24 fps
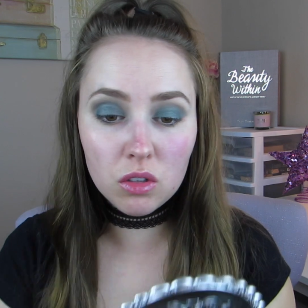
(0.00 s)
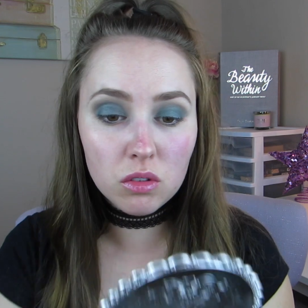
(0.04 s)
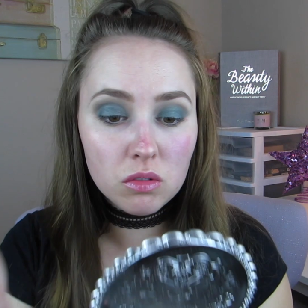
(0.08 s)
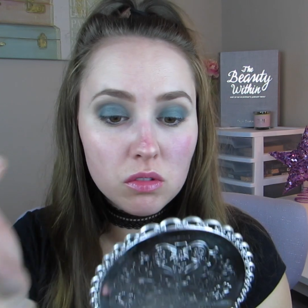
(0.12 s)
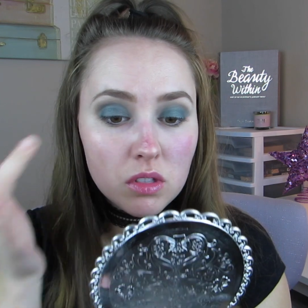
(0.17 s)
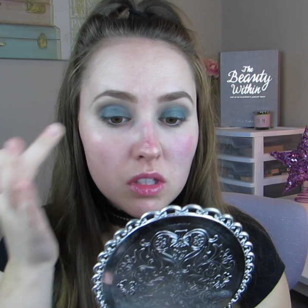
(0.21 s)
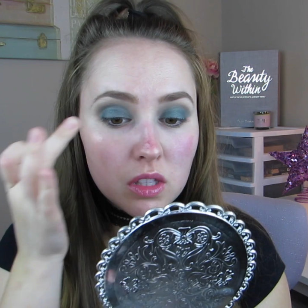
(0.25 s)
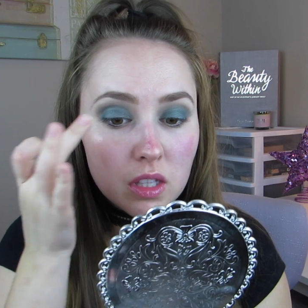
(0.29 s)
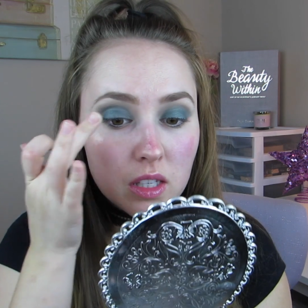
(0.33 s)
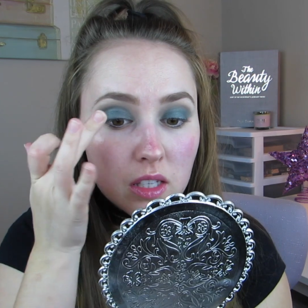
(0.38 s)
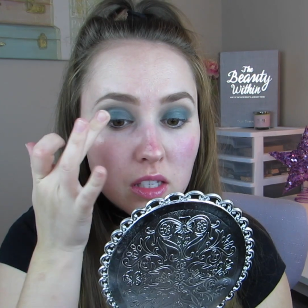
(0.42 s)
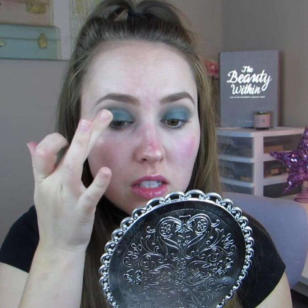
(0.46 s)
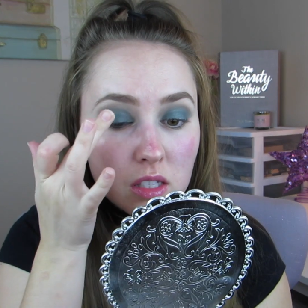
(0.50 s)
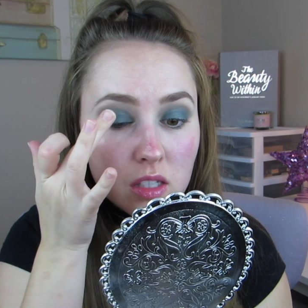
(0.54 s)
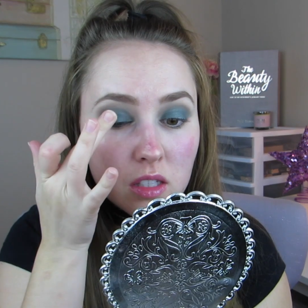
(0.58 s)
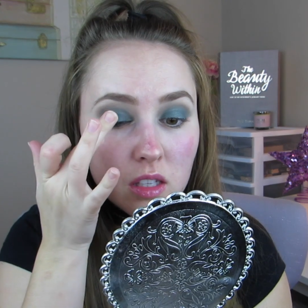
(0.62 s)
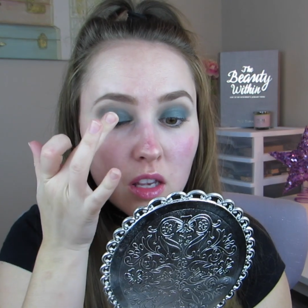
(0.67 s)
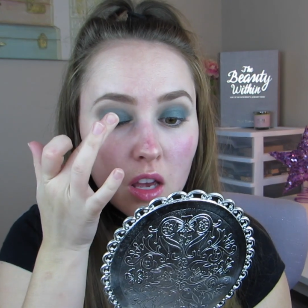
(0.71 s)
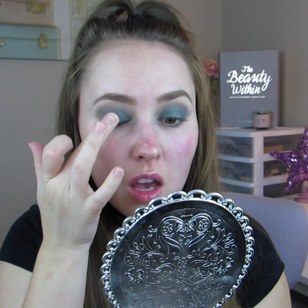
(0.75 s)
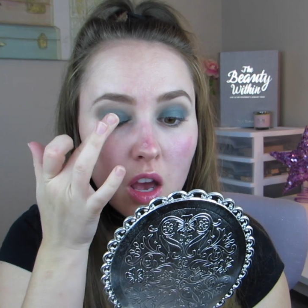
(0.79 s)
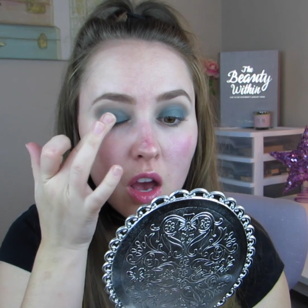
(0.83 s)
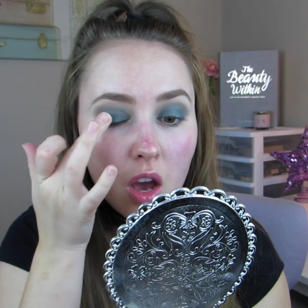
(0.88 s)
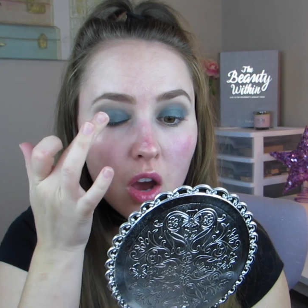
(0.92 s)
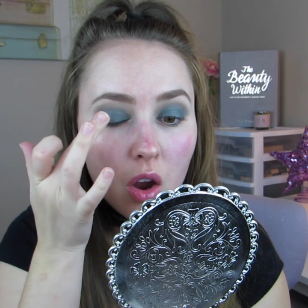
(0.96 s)
use this
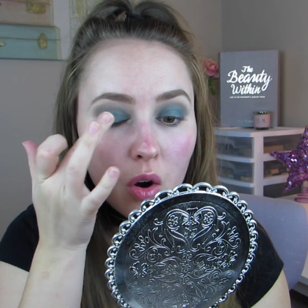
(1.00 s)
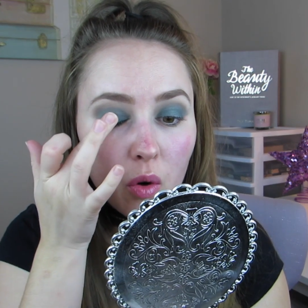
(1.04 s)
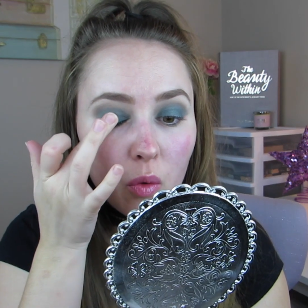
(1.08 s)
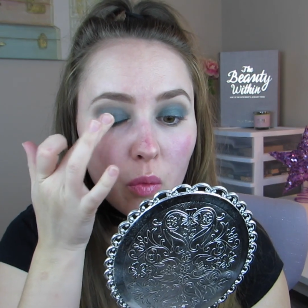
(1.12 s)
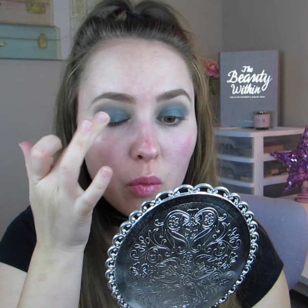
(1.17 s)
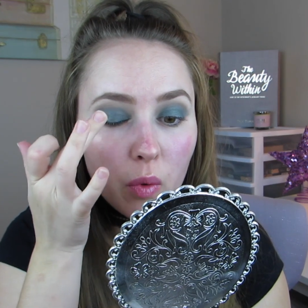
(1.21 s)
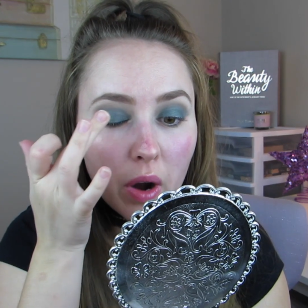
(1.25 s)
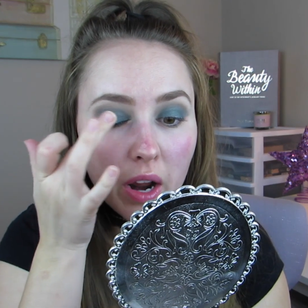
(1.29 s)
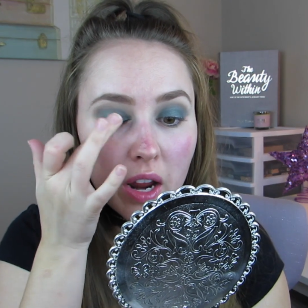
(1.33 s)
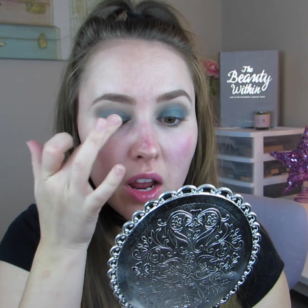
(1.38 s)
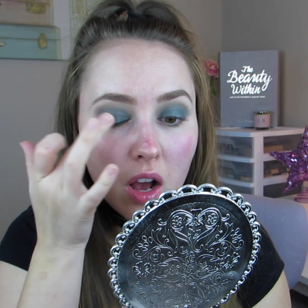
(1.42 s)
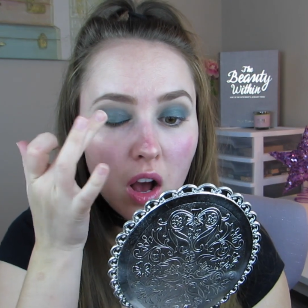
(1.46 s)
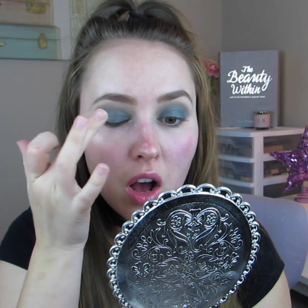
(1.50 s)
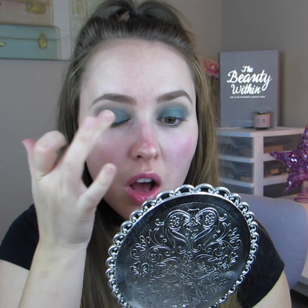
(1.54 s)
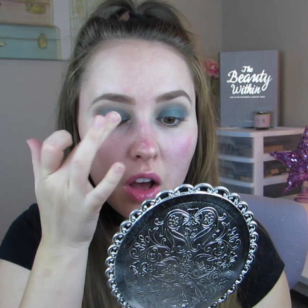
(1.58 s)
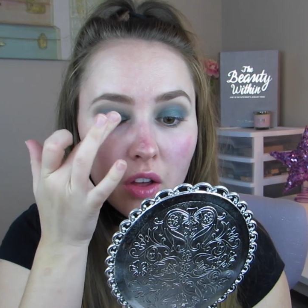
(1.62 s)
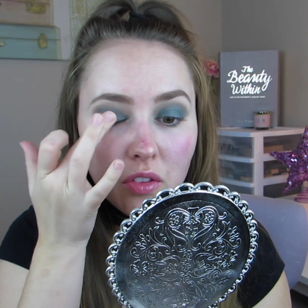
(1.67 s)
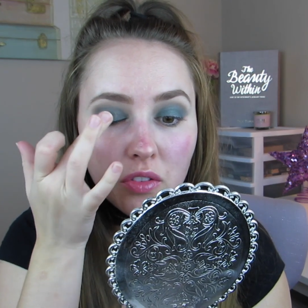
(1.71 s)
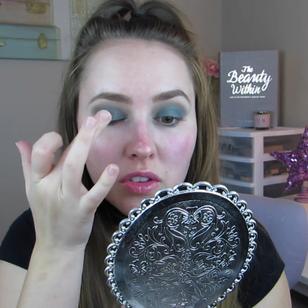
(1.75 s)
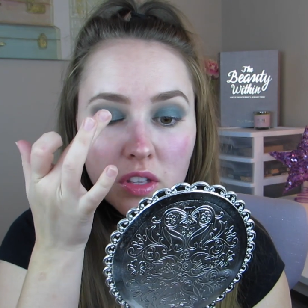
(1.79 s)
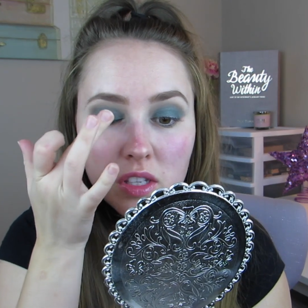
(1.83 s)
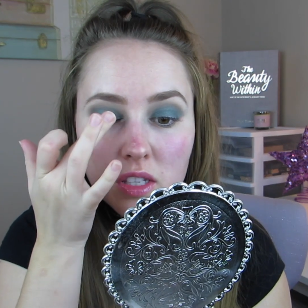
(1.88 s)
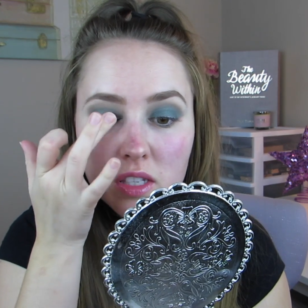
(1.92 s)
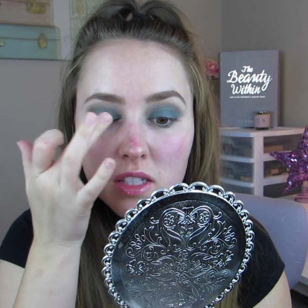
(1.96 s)
right
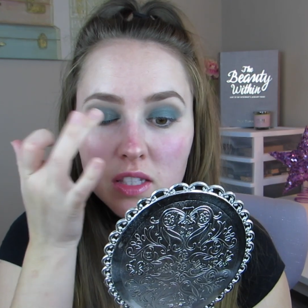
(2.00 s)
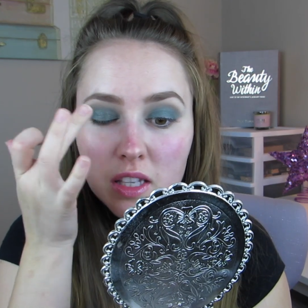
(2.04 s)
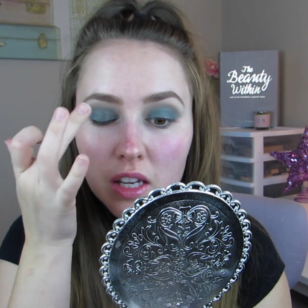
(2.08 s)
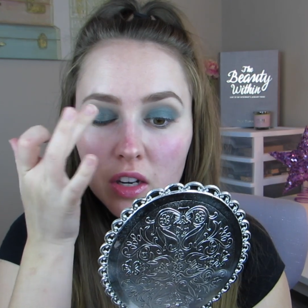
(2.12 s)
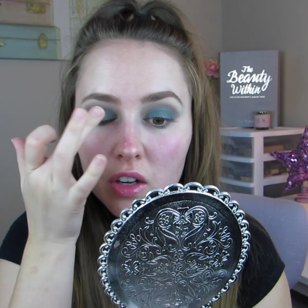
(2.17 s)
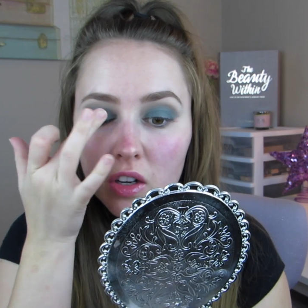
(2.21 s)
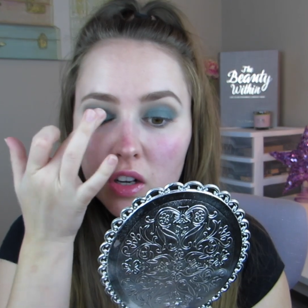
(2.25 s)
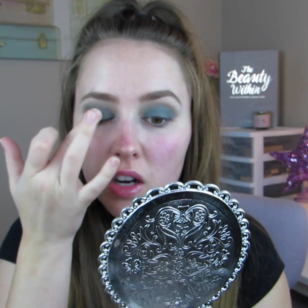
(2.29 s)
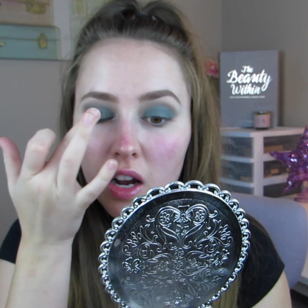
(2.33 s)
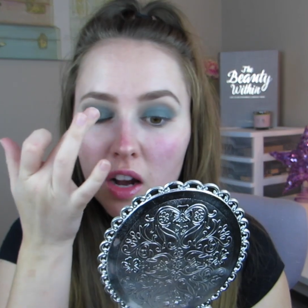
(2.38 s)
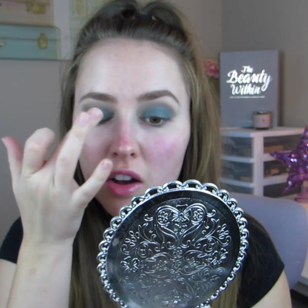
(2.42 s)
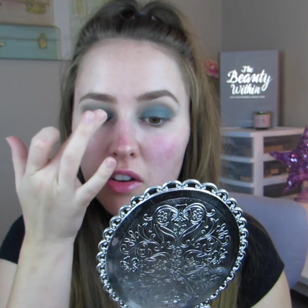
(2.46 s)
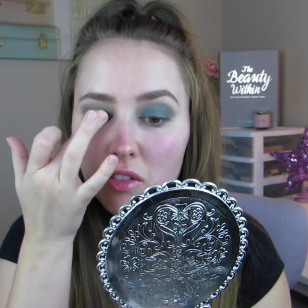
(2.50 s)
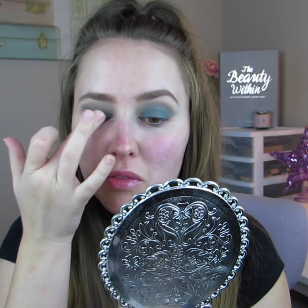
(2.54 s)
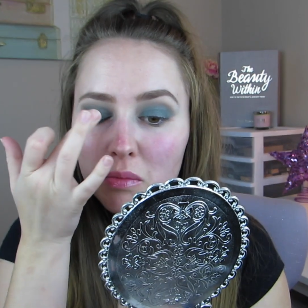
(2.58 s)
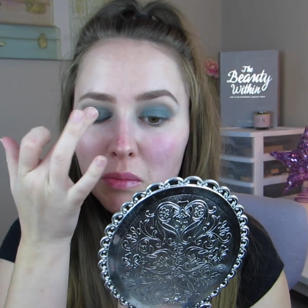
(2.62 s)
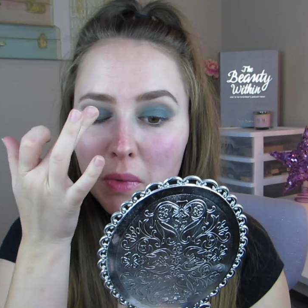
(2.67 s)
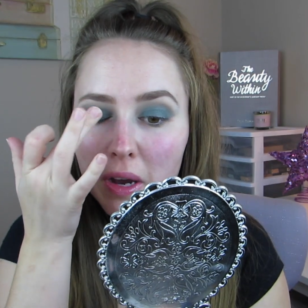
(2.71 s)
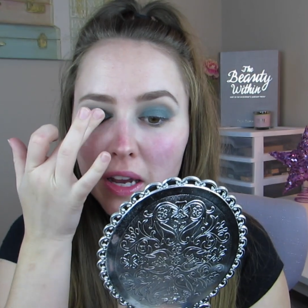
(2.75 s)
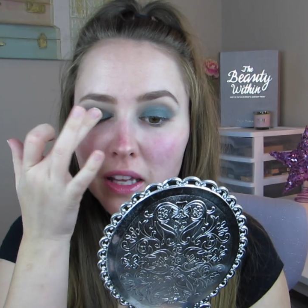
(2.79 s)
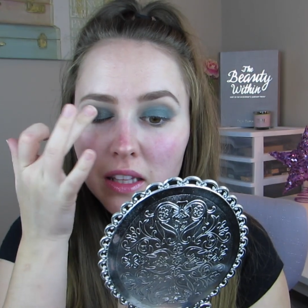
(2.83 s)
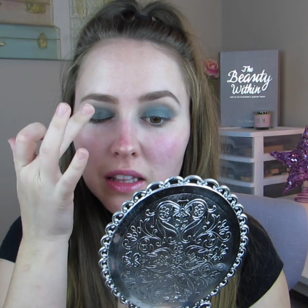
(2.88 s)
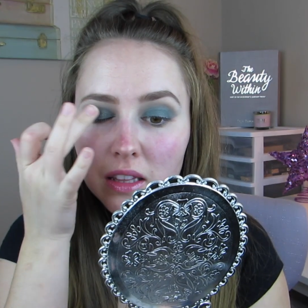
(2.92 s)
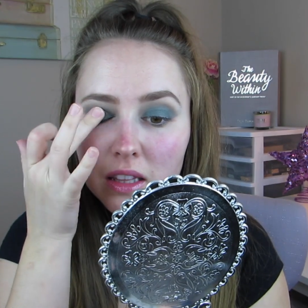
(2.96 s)
on the center of
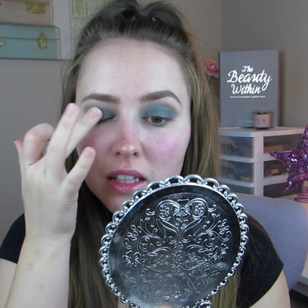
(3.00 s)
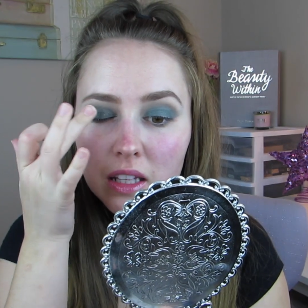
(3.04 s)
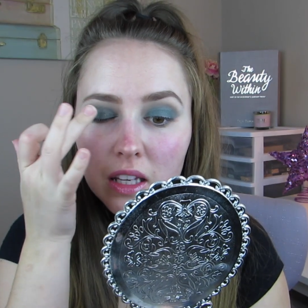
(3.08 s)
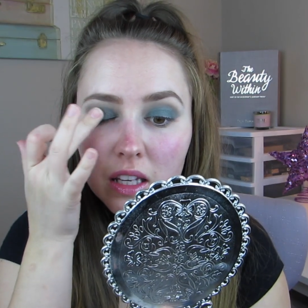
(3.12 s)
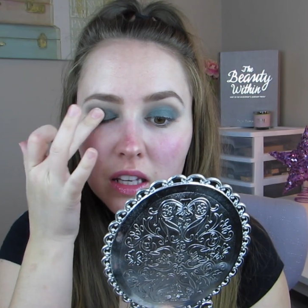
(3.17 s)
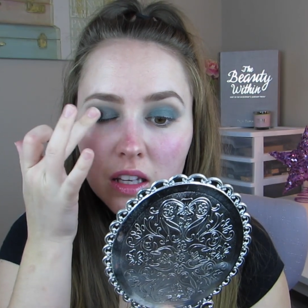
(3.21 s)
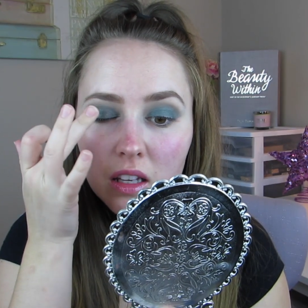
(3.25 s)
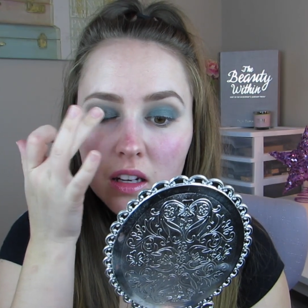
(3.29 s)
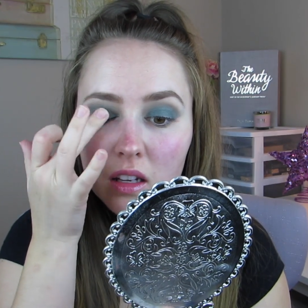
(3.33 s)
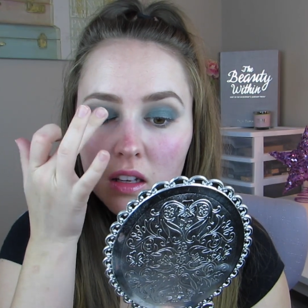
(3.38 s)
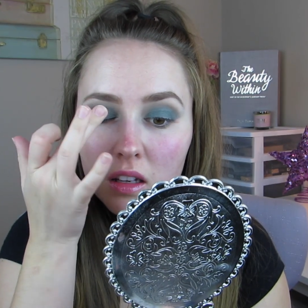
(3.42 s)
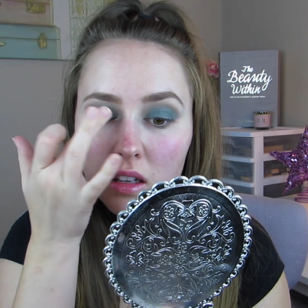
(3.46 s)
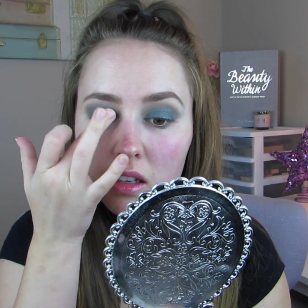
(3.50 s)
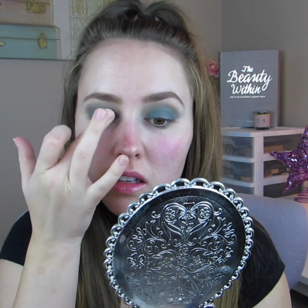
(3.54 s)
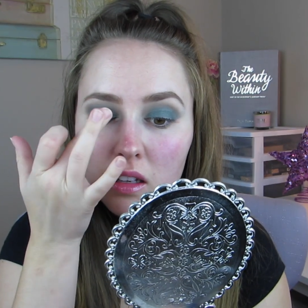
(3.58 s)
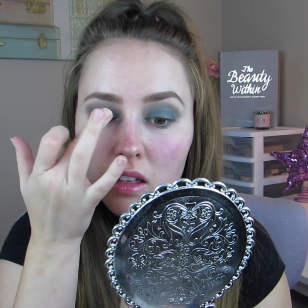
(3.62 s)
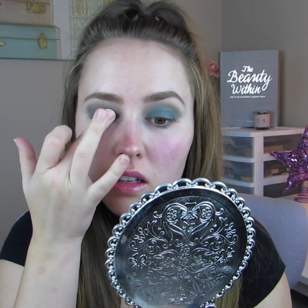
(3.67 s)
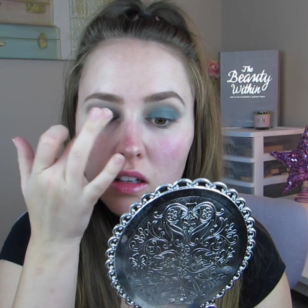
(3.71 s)
my lid,